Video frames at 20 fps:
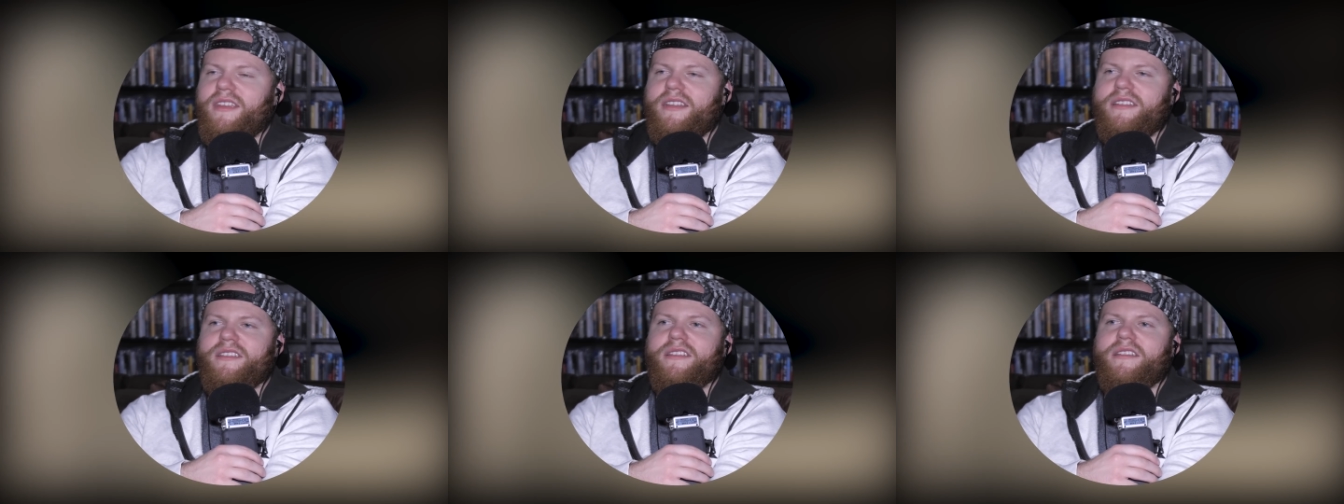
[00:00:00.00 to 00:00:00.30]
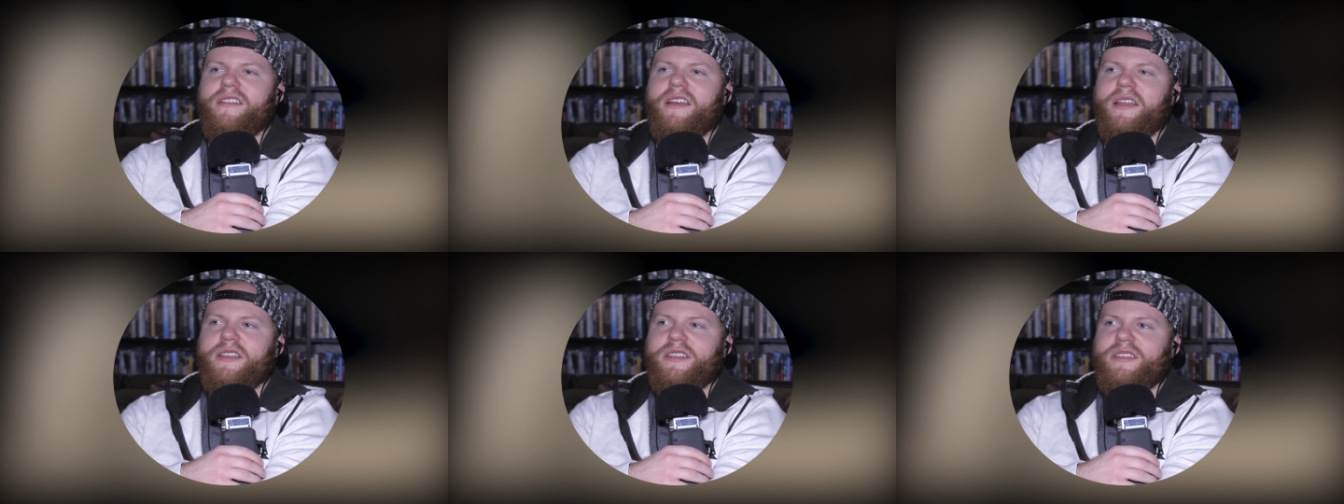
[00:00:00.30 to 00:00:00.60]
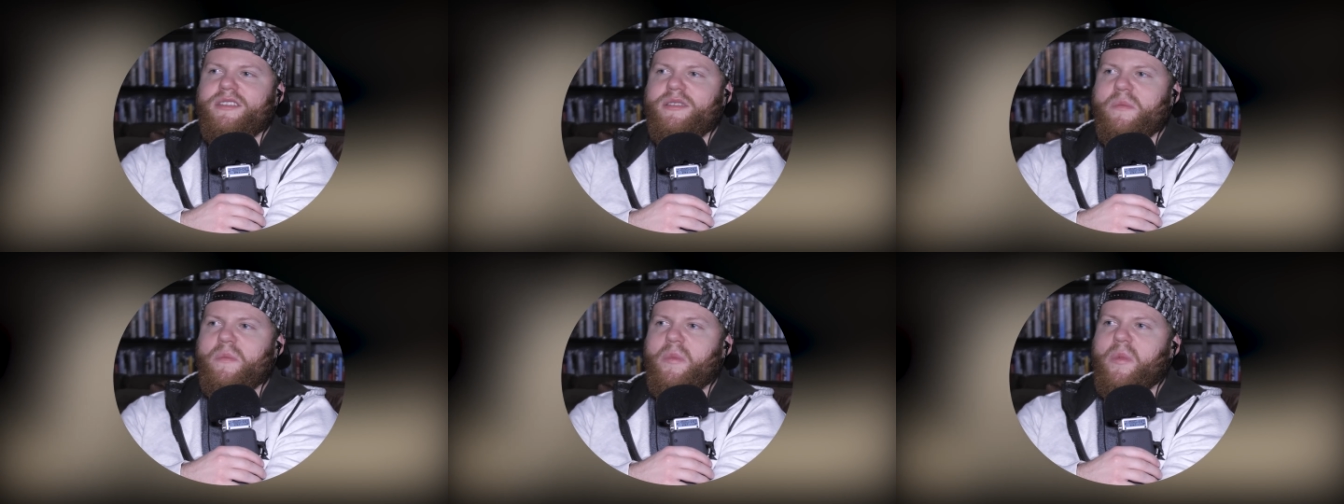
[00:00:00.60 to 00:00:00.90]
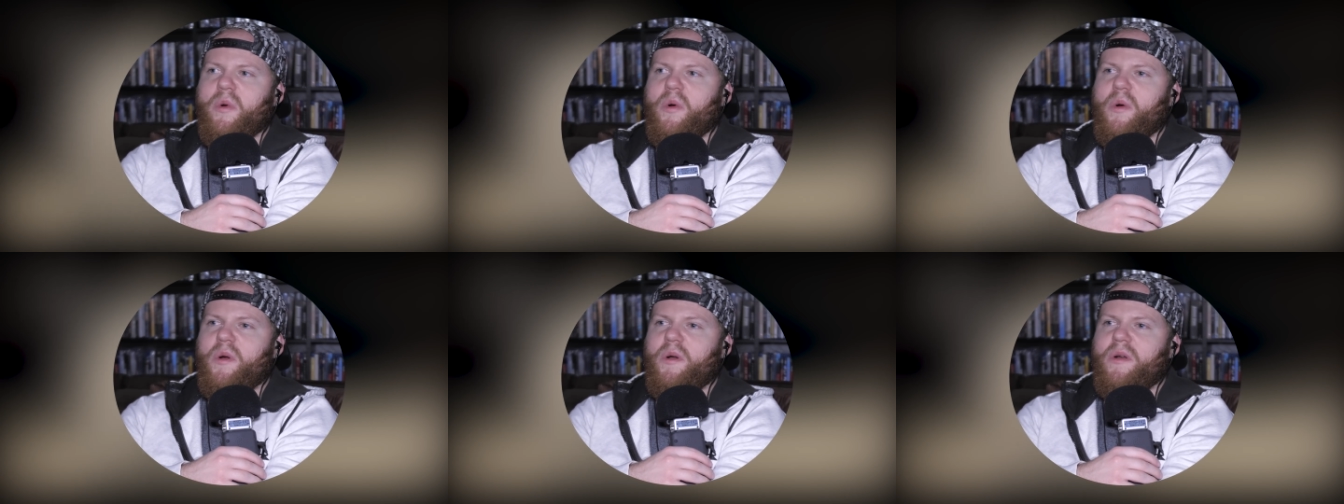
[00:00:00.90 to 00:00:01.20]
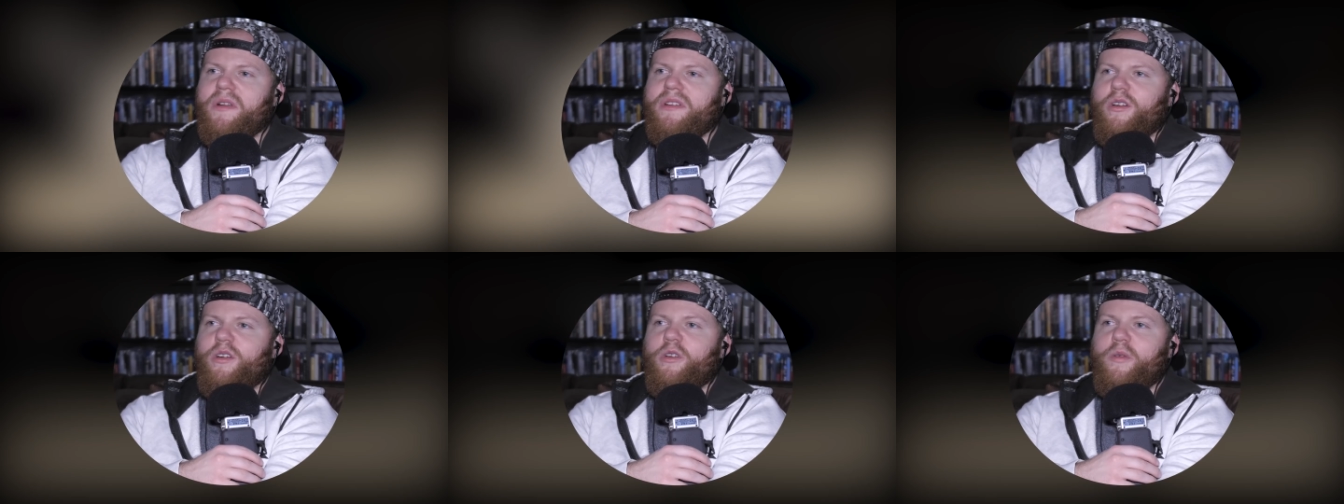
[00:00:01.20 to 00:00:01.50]
get to like some
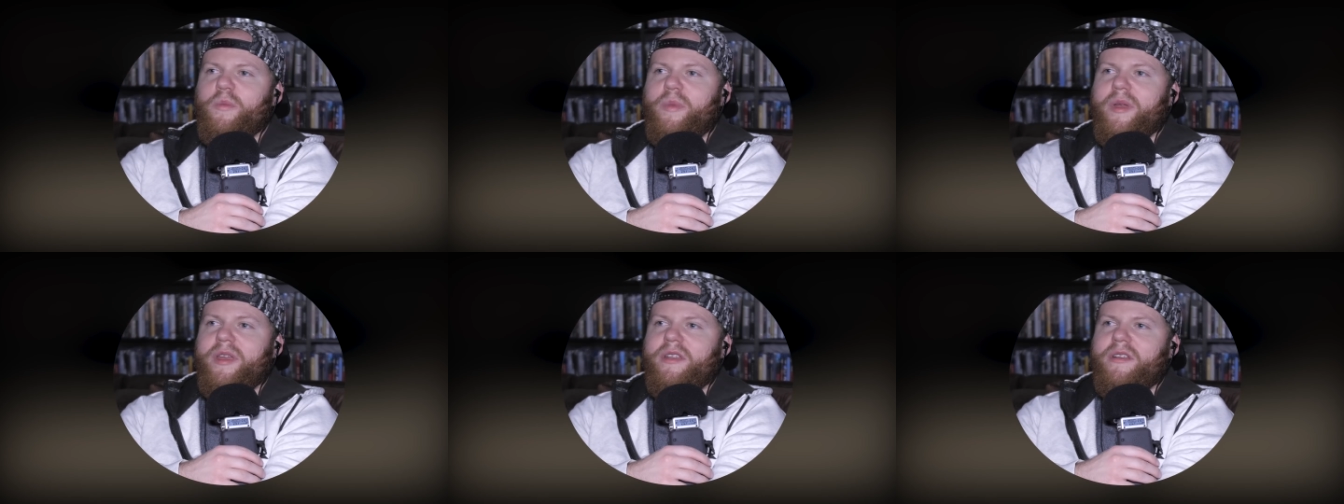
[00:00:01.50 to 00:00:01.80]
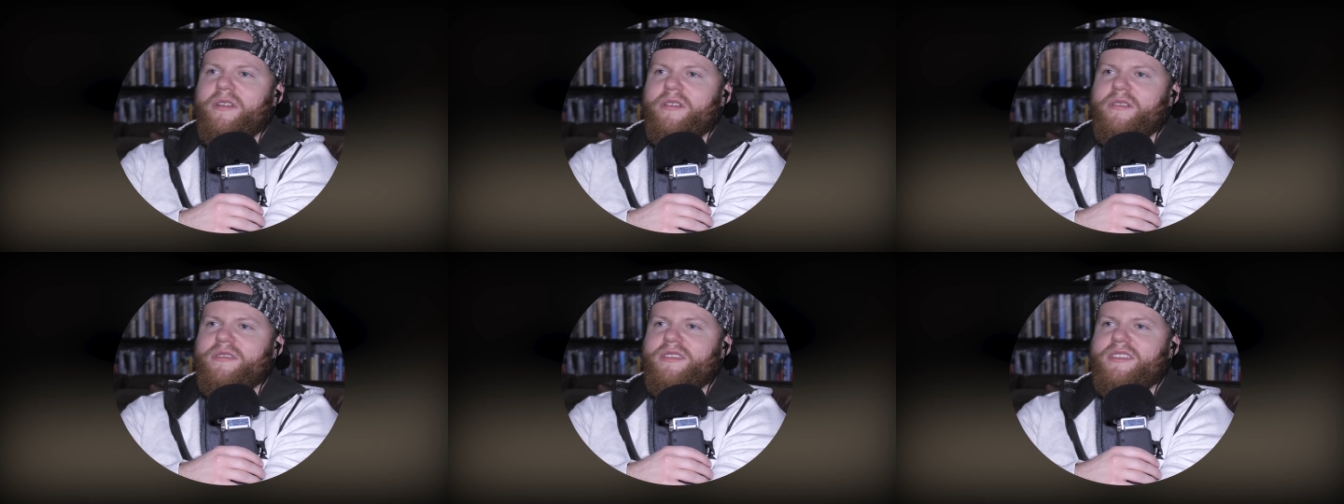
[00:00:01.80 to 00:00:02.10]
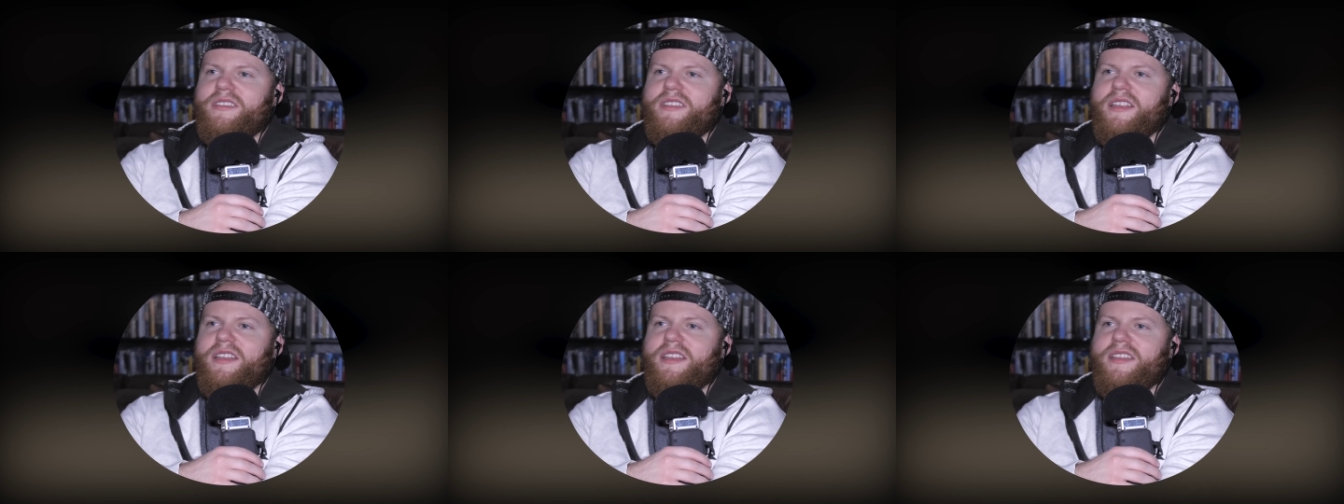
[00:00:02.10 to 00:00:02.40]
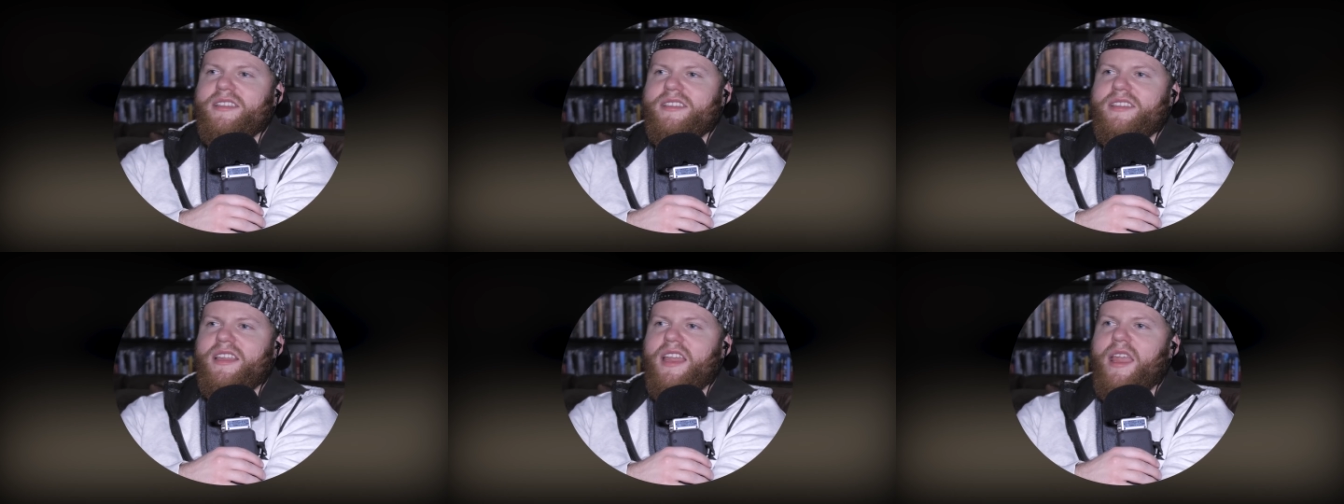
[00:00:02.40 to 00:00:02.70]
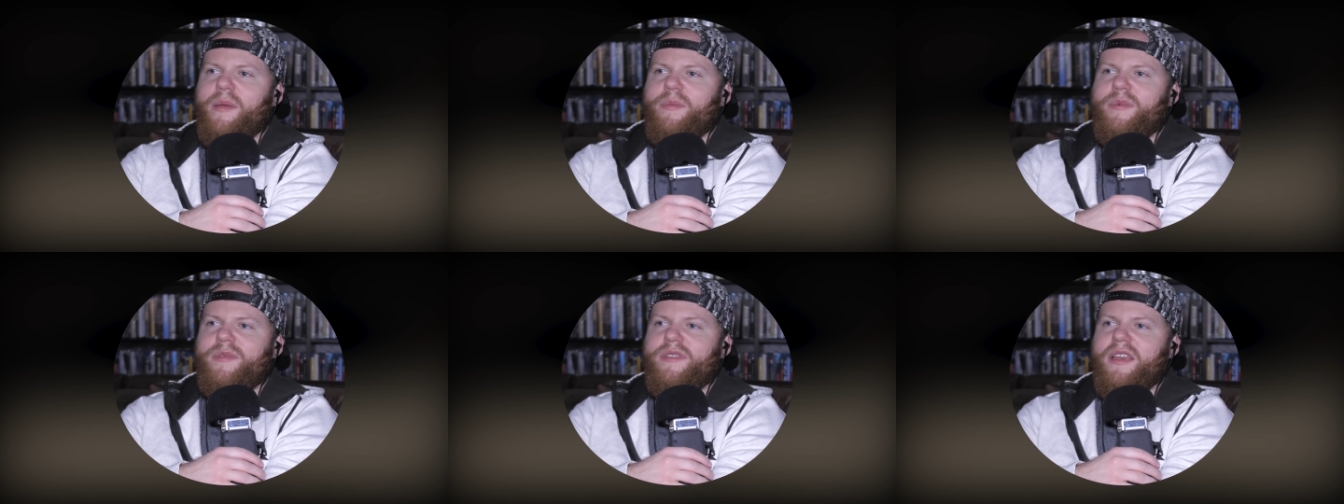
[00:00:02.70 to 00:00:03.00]
more urban or
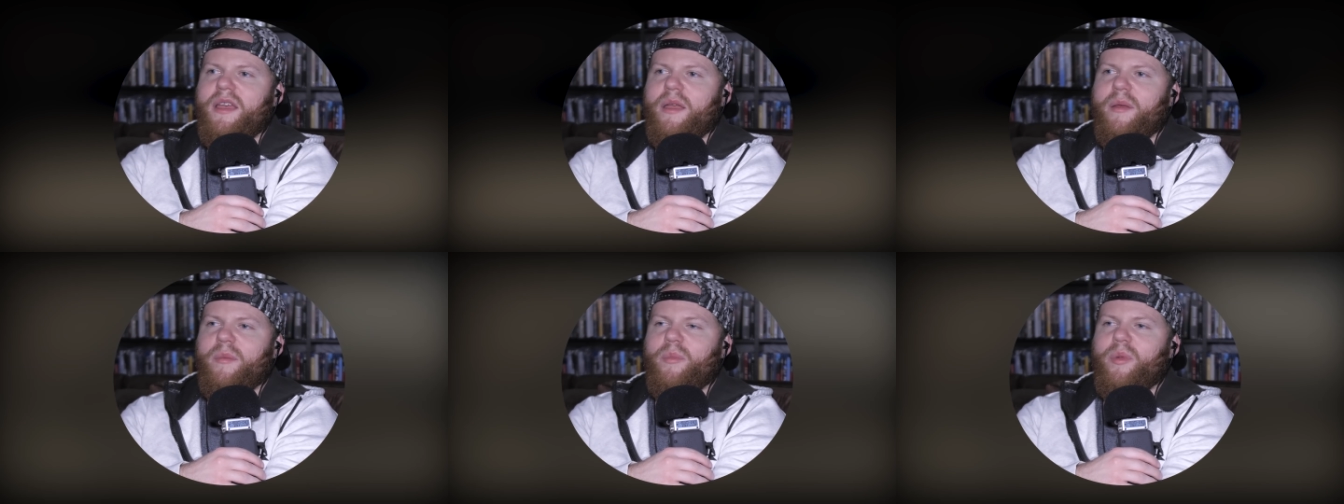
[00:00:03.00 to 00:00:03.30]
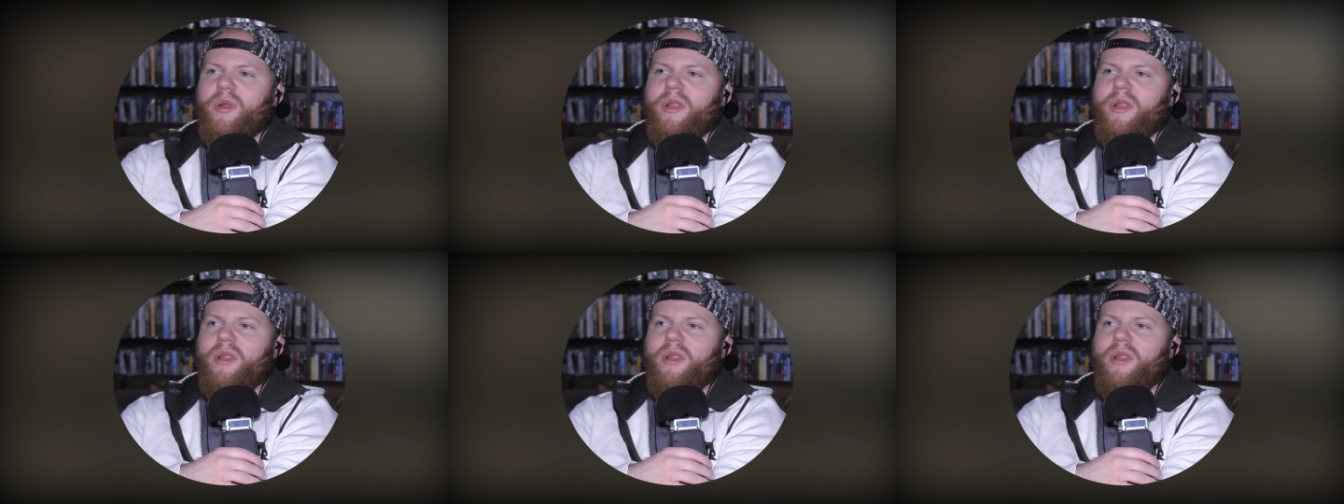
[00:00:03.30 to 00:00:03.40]
cityscape type